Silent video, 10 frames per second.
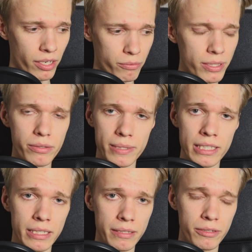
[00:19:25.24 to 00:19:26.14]
Really,
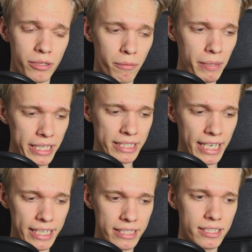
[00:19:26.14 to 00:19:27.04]
really, big
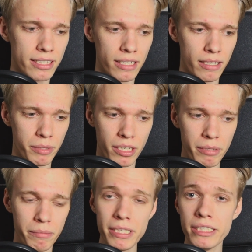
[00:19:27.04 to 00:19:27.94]
gigs,
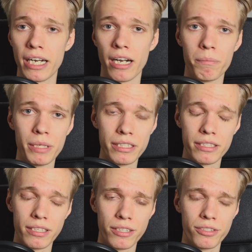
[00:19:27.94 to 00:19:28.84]
becoming media companies
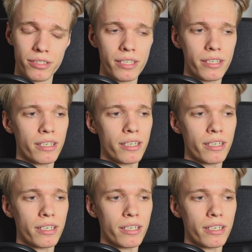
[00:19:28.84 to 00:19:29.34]
essentially.